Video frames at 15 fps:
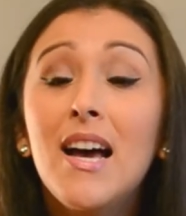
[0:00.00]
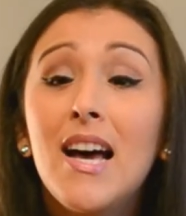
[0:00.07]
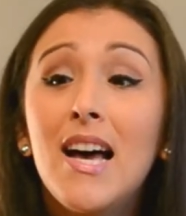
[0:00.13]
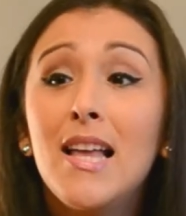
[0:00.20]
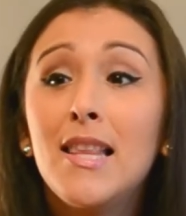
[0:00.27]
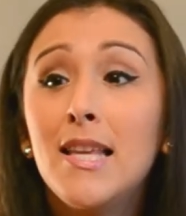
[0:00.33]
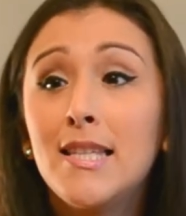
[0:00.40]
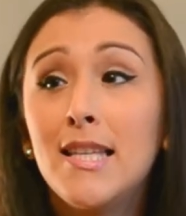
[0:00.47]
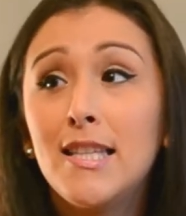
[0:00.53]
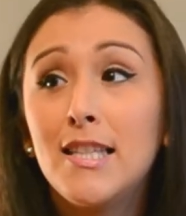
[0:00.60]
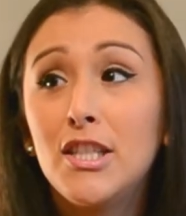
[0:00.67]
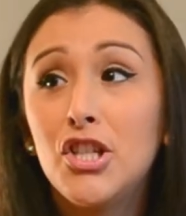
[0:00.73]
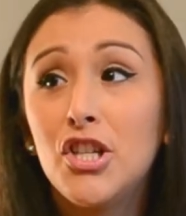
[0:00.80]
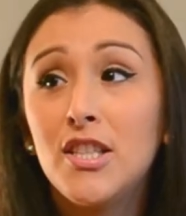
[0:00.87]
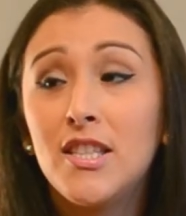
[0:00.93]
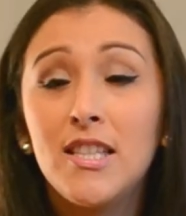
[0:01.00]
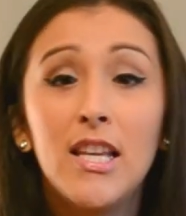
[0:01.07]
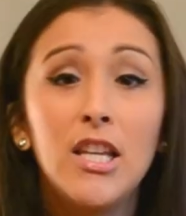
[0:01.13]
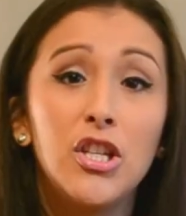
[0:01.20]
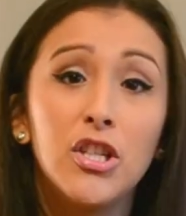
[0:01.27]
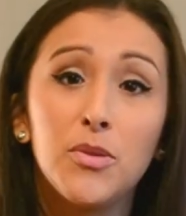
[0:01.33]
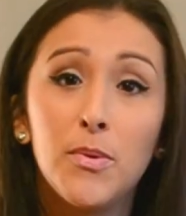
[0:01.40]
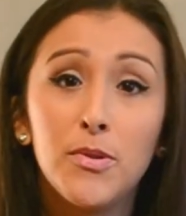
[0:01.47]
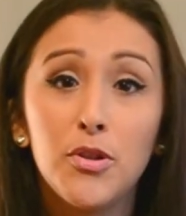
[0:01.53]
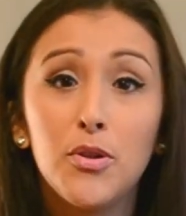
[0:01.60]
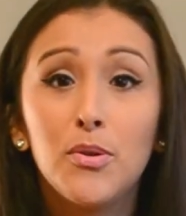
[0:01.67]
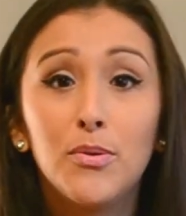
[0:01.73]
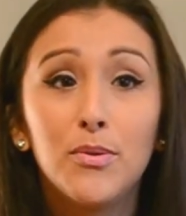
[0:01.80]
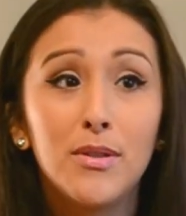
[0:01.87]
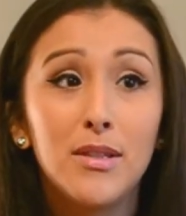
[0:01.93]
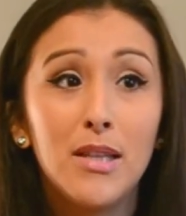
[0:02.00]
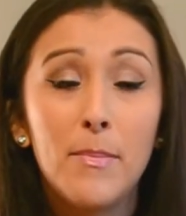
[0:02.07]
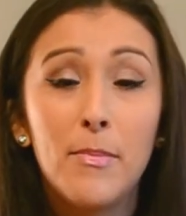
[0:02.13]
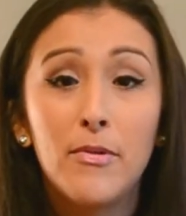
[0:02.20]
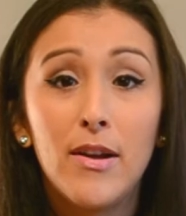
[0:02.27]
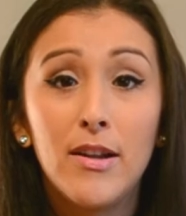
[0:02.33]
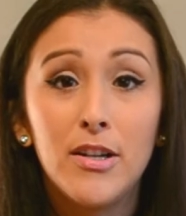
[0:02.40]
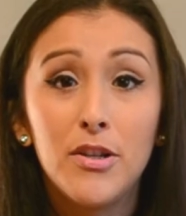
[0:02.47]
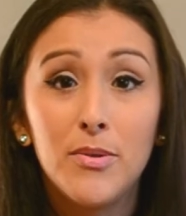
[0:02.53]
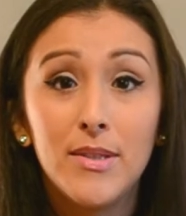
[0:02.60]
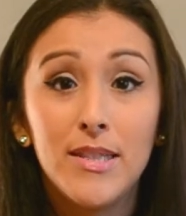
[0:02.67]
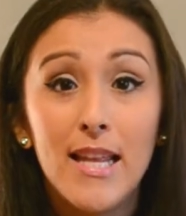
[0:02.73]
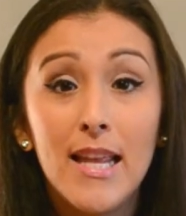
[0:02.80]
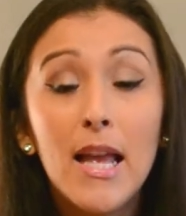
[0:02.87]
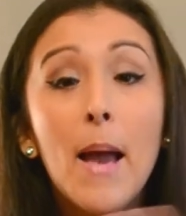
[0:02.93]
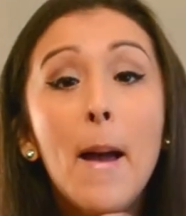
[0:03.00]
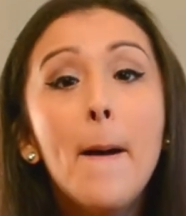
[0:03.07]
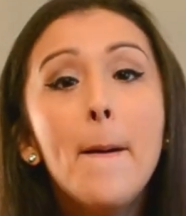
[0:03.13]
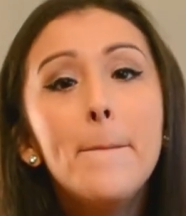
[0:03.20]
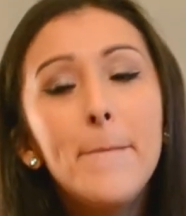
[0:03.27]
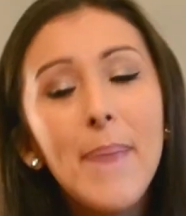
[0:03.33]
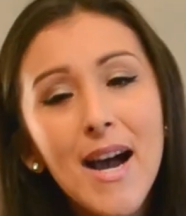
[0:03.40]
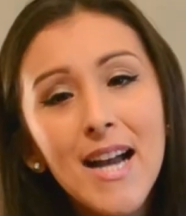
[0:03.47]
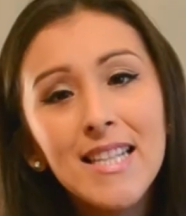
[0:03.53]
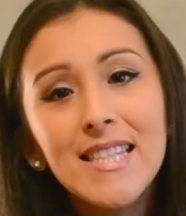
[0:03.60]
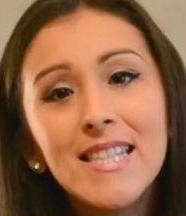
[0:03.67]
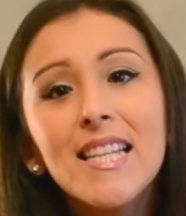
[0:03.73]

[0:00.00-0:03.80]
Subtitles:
Unless it's just he just wants to go sleep around and do his thing. But